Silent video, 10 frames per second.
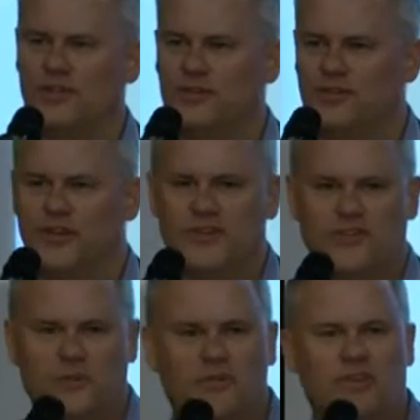that you saw
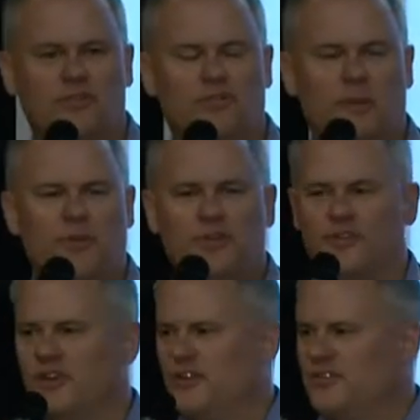some of his
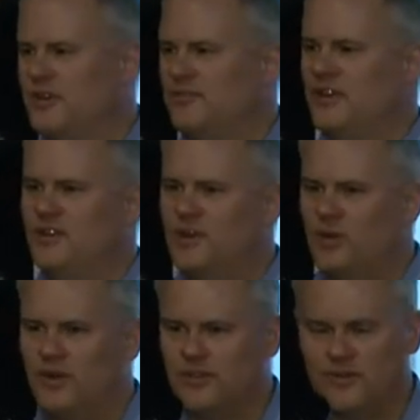reportage, if at
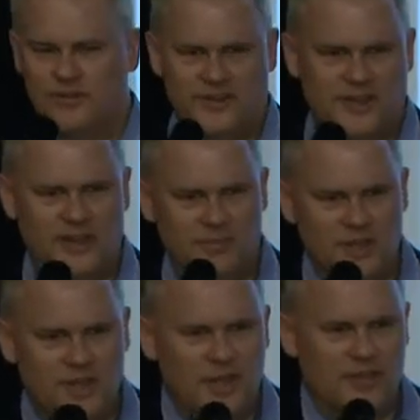no other time
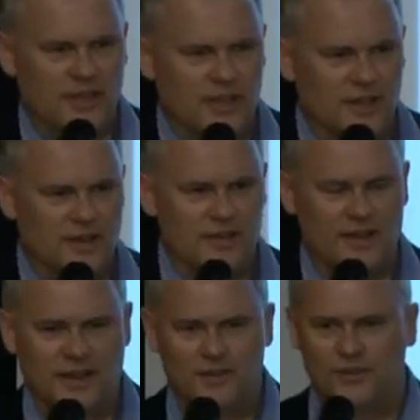than in
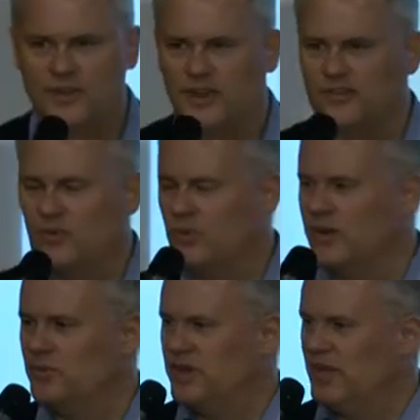
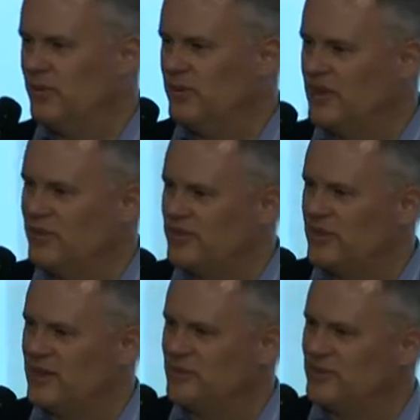2001, when he, when he was
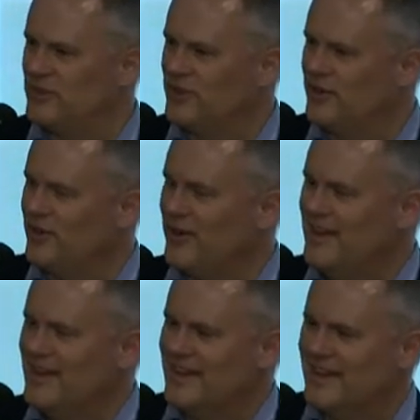at an obscure
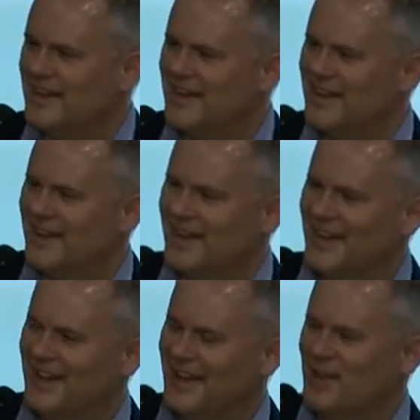uh,
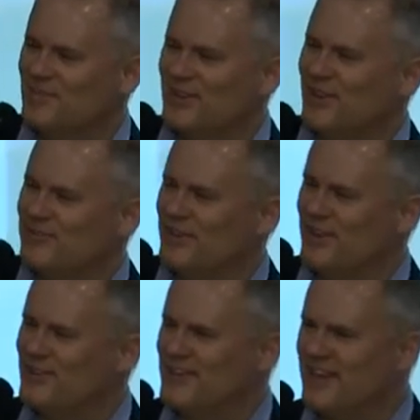uh, an obscure
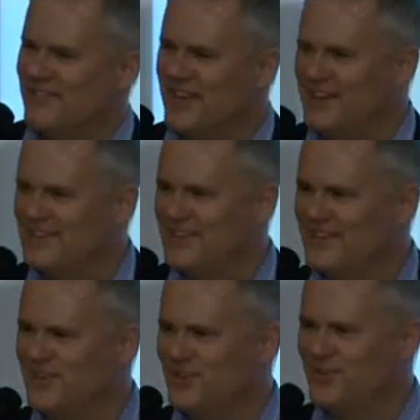village in Afghanistan
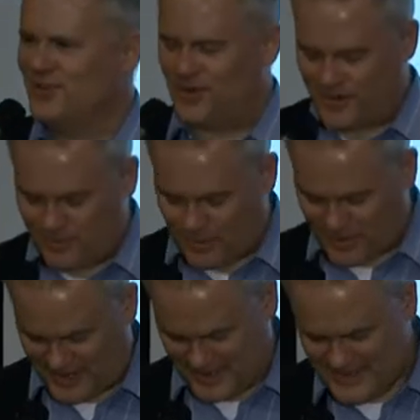known as Tora
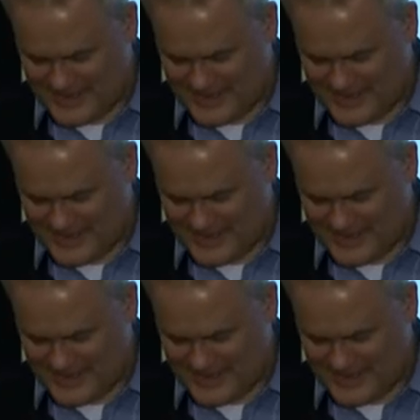Bora.